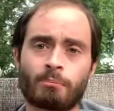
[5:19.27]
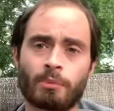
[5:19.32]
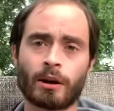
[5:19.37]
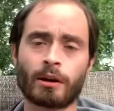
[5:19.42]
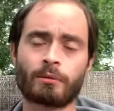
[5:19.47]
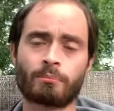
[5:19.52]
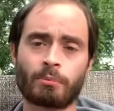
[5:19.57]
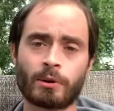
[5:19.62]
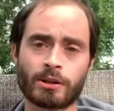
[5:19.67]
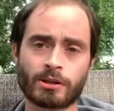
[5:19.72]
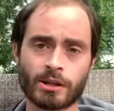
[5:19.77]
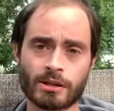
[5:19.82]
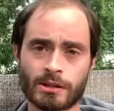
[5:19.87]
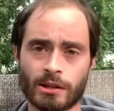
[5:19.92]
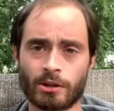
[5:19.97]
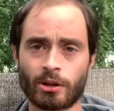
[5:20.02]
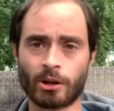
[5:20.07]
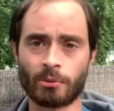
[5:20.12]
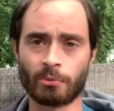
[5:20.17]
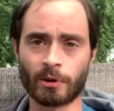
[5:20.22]
but just a
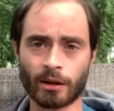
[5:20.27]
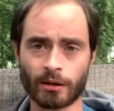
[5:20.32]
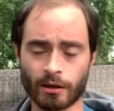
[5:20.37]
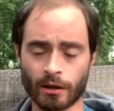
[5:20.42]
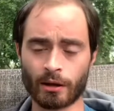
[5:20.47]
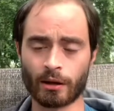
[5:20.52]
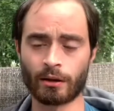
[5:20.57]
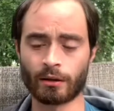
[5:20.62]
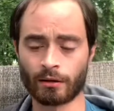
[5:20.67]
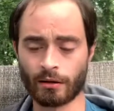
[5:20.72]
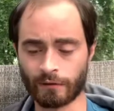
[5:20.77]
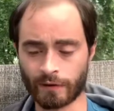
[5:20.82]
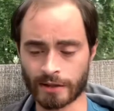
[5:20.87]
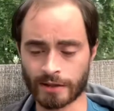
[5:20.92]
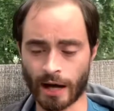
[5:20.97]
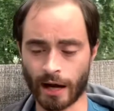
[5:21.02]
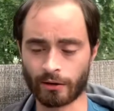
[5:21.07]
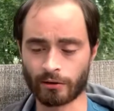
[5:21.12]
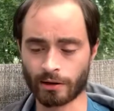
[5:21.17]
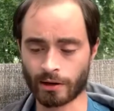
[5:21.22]
little bit of a
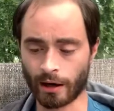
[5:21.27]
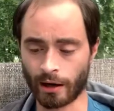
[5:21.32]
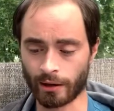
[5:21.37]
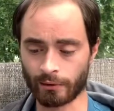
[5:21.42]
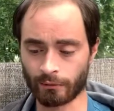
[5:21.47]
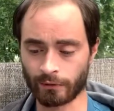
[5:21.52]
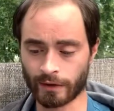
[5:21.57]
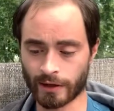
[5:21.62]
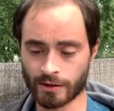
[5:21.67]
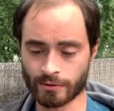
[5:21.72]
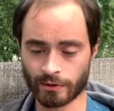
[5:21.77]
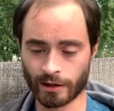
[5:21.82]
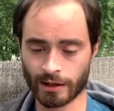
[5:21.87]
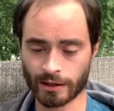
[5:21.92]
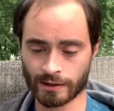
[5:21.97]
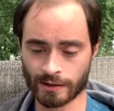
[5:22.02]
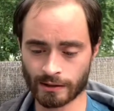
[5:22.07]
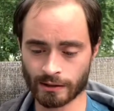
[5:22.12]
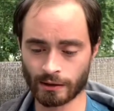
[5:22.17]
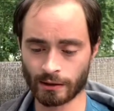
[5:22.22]
tighter cut with these
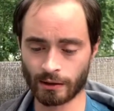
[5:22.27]
rakes.